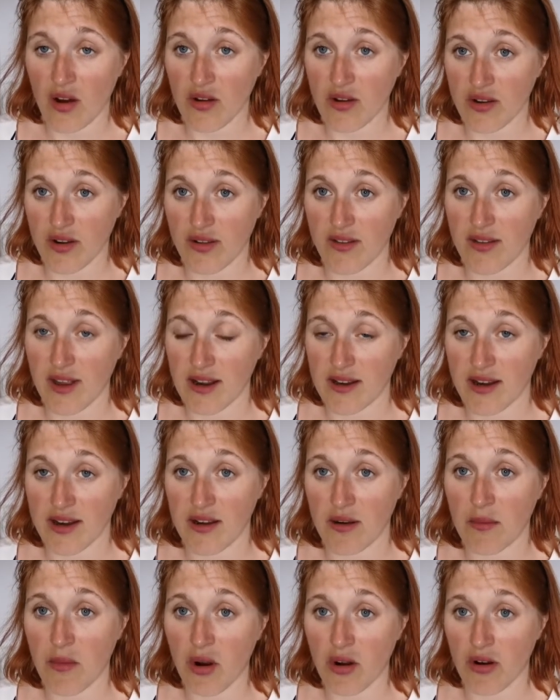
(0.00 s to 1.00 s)

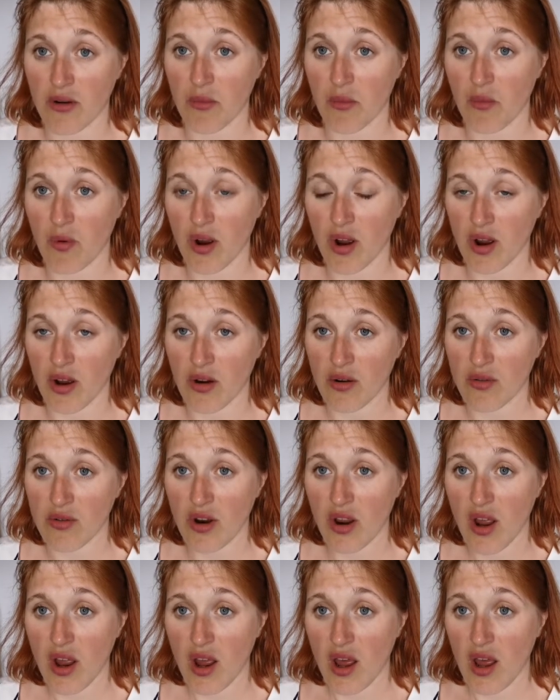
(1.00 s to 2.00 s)
understanding the modern
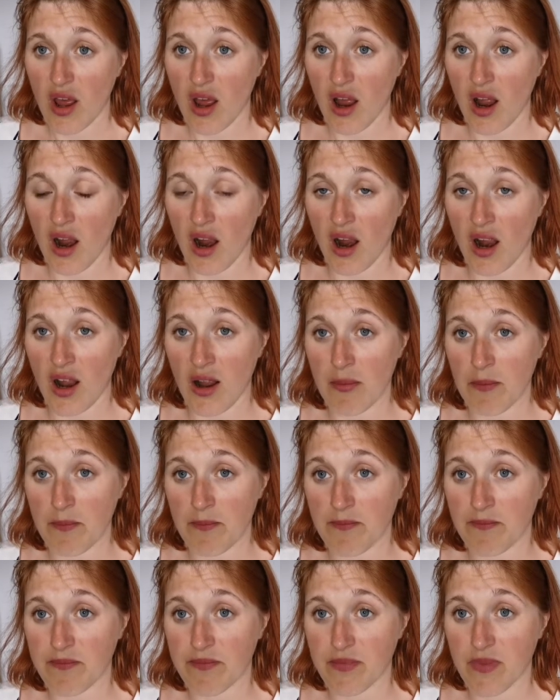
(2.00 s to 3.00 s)
world.
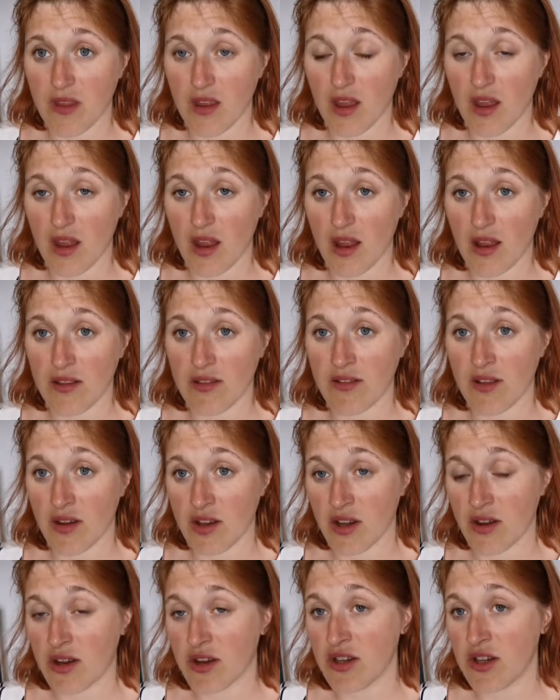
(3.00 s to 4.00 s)
So
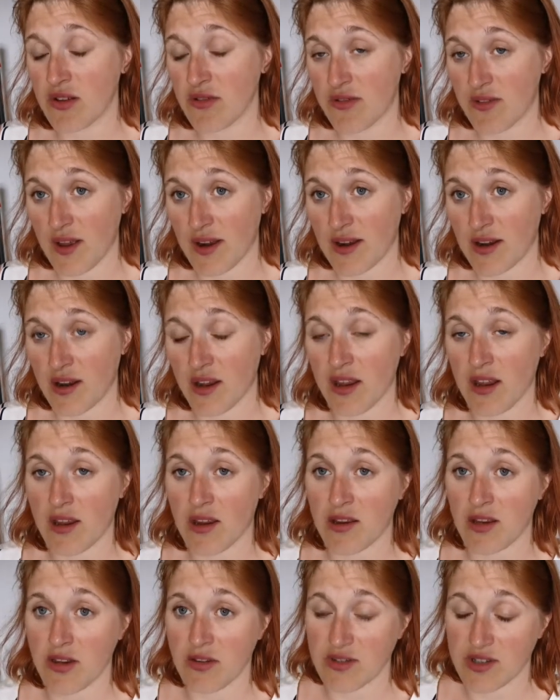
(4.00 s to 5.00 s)
you can use Seneca,
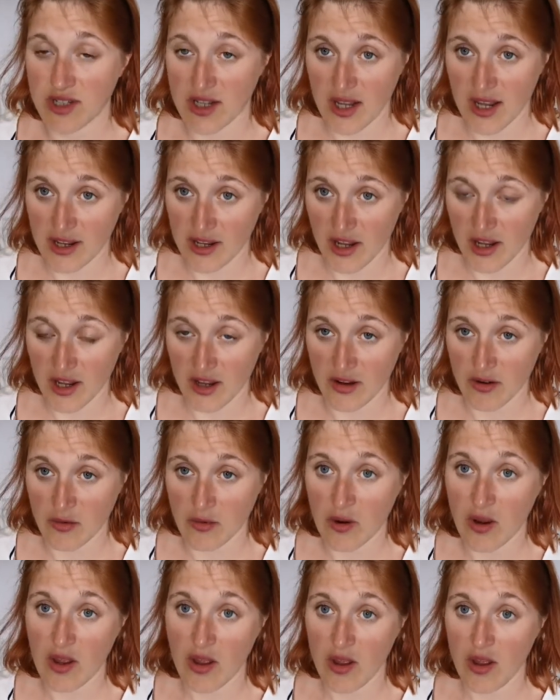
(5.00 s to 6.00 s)
you can use
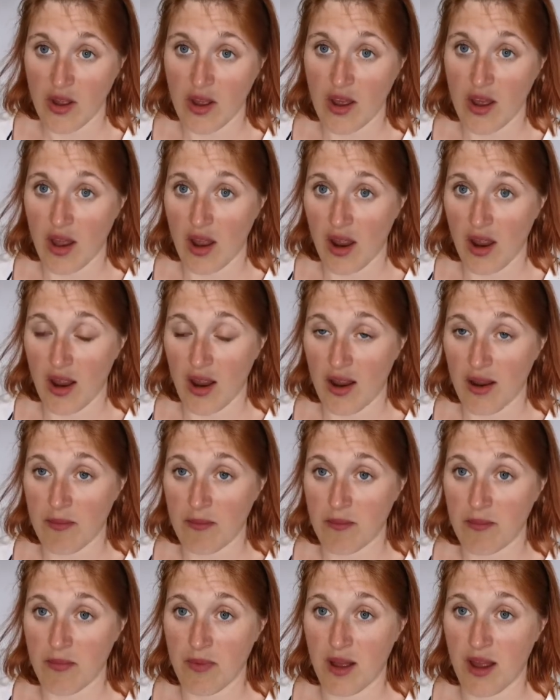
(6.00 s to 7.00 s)
KO,
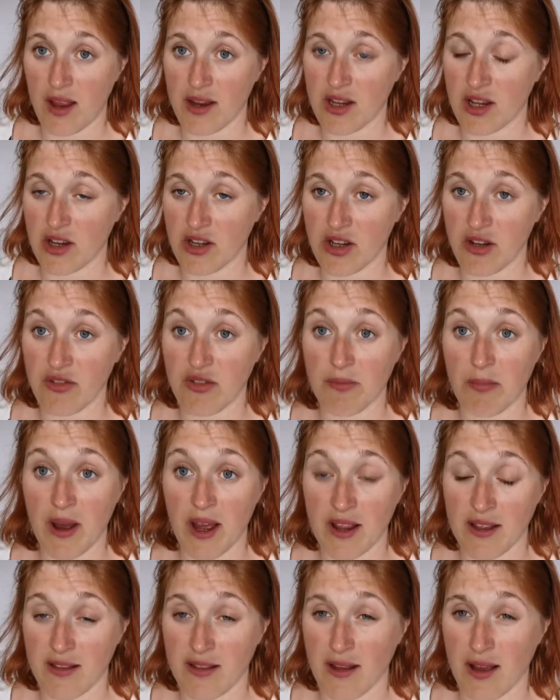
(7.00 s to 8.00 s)
you can use
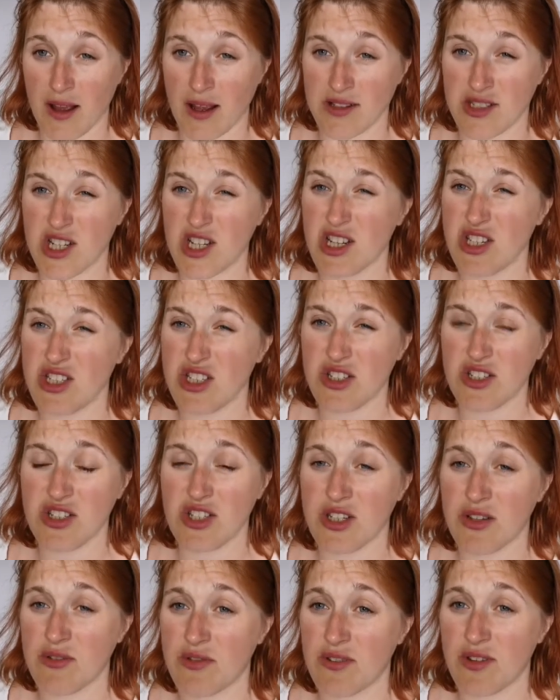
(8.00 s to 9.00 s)
Bite Size, you can
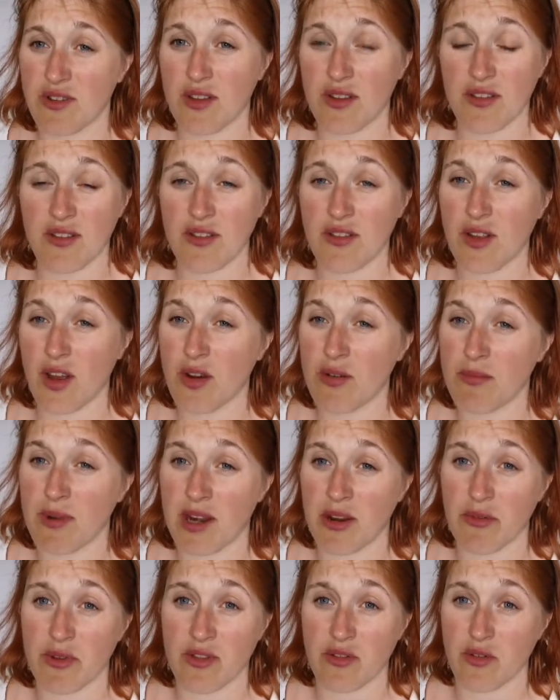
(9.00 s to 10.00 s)
just use, there's so
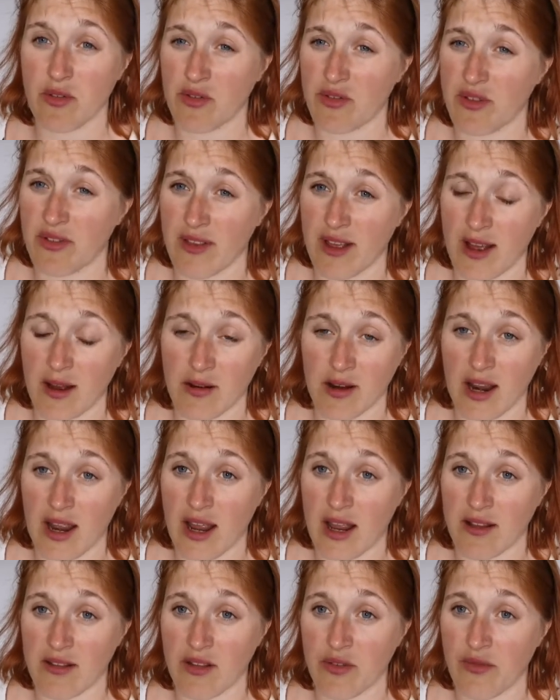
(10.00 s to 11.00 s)
many resources out
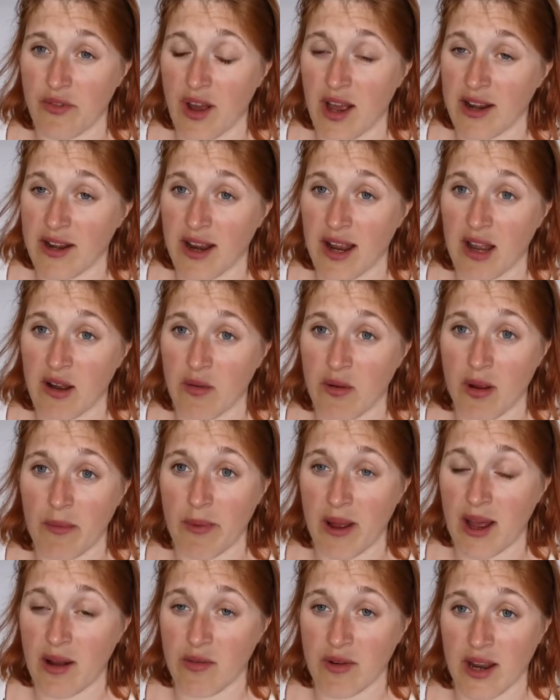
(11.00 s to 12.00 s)
there to find out
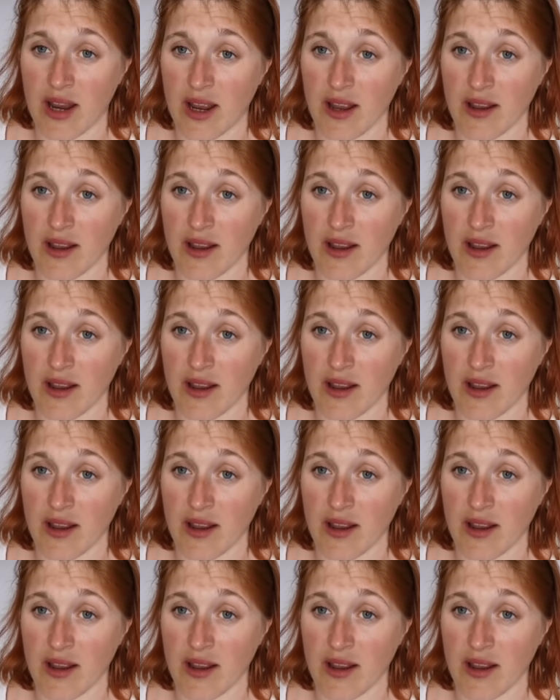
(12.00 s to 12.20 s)
about